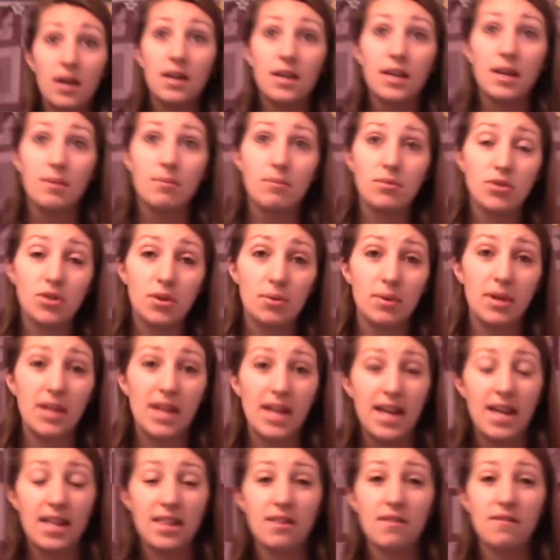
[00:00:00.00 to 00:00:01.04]
Yep, so I'm going
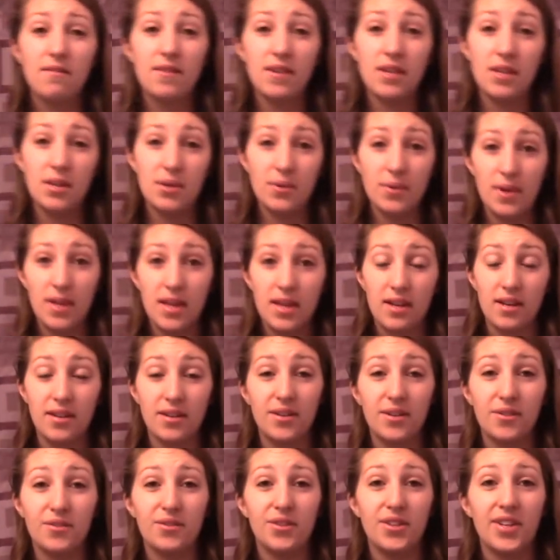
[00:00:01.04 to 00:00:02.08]
to end the video here.
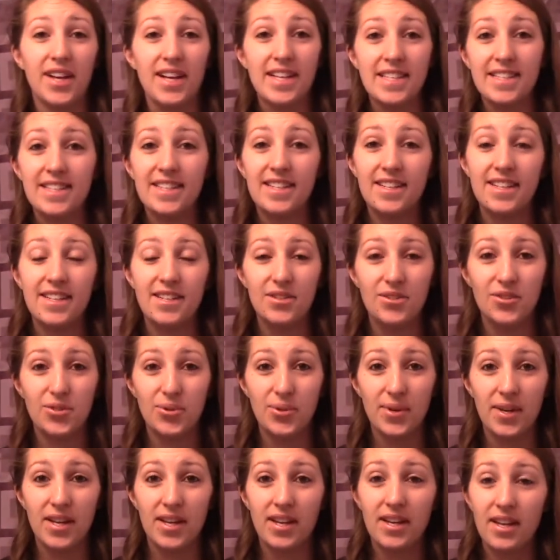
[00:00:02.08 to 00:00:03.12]
Hopefully you guys did
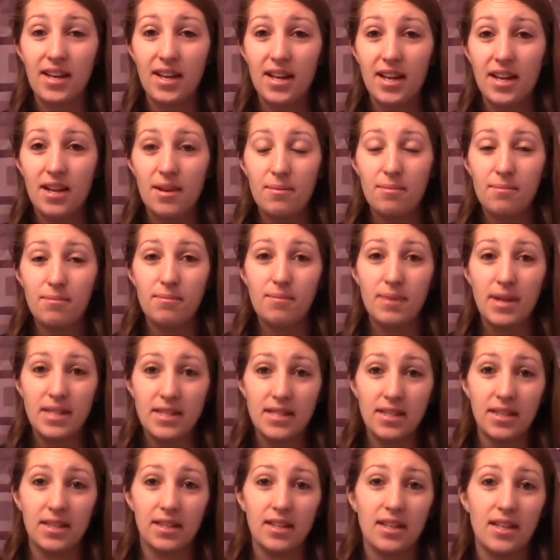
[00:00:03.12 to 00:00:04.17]
enjoy it.
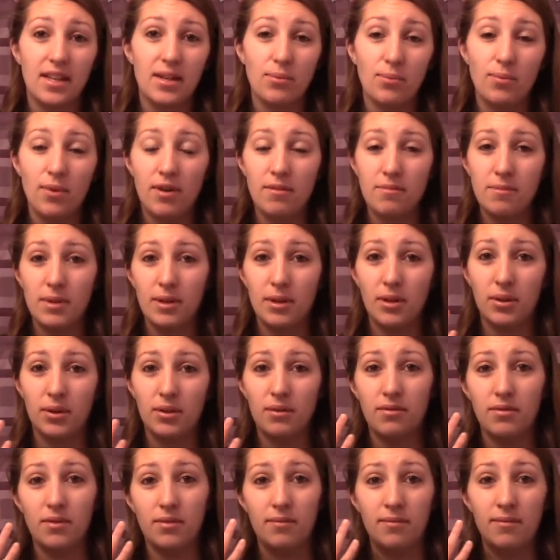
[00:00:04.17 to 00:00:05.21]
Basically, I've been going
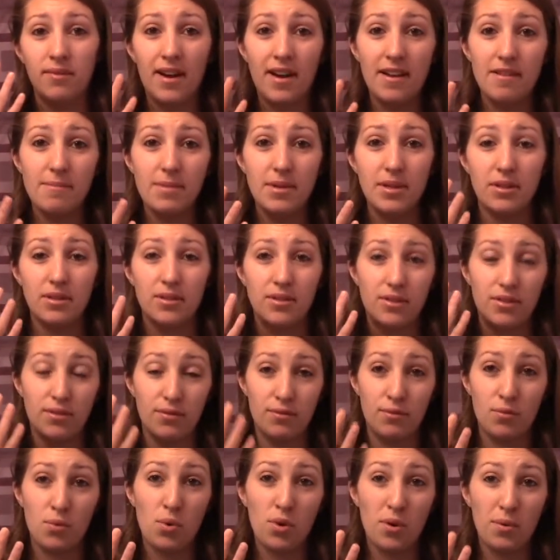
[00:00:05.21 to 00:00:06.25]
from 5 meals to
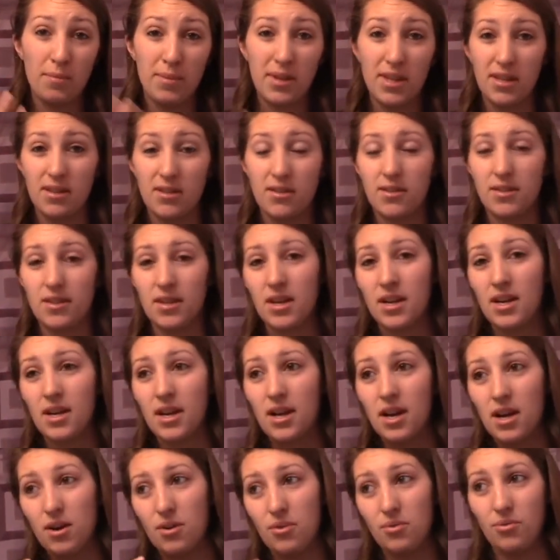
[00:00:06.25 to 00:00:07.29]
4 meals,
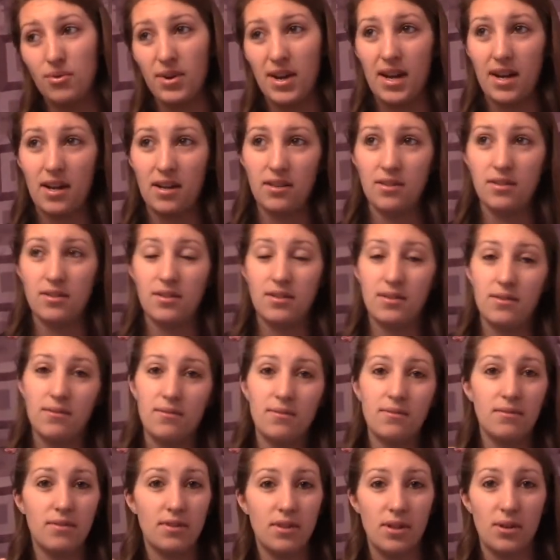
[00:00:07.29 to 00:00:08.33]
around,
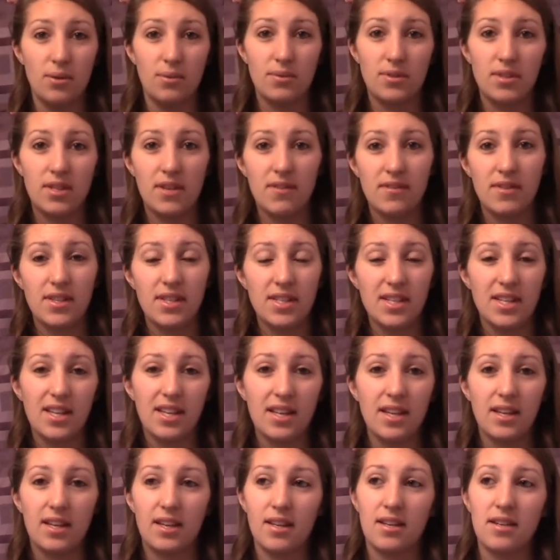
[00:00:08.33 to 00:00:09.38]
you know,
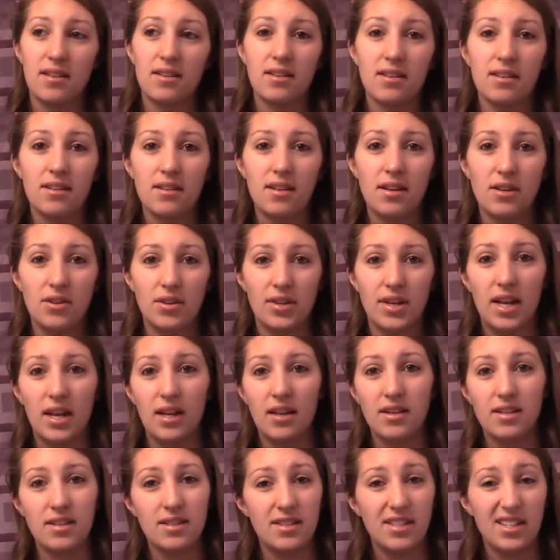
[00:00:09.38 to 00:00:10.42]
1,700
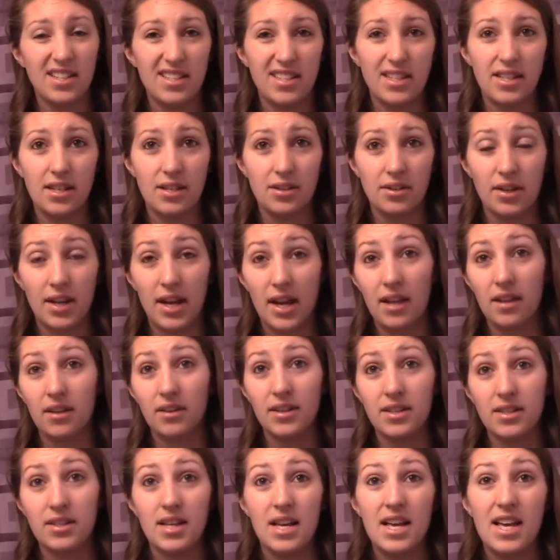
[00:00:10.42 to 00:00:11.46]
calories, 1,600
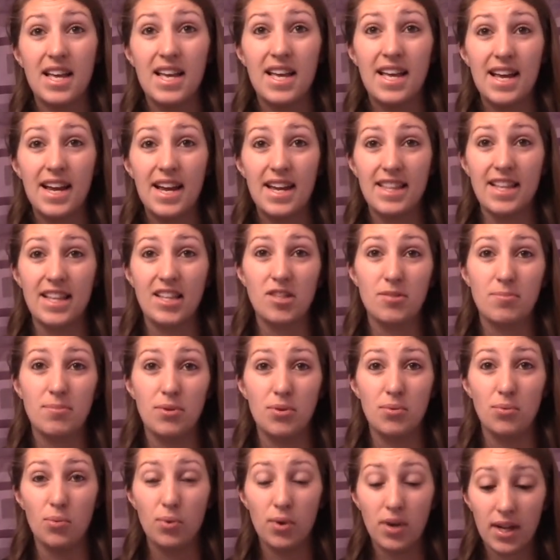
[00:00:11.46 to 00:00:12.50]
calories, and that's
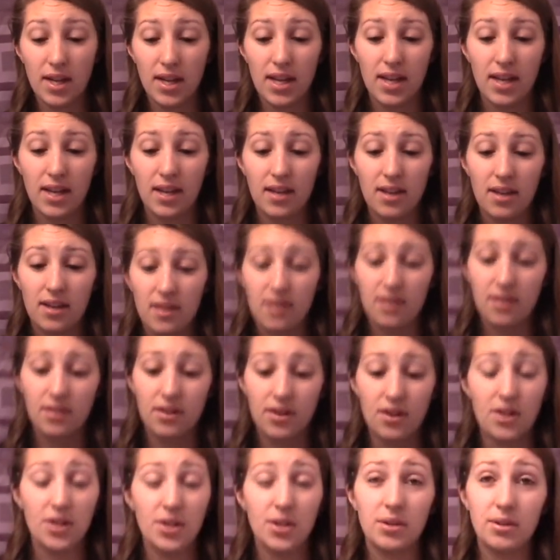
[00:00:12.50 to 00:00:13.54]
been working.
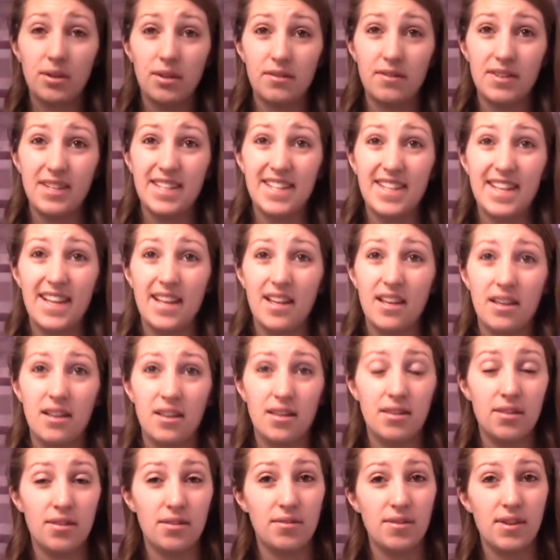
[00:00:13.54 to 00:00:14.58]
Cardio every day,
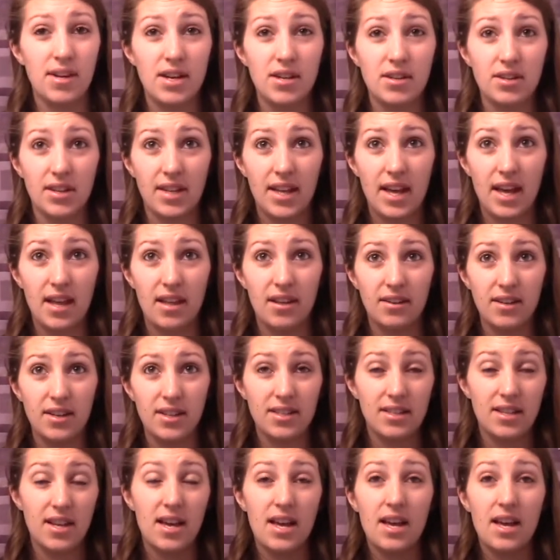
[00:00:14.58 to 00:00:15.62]
300 calories.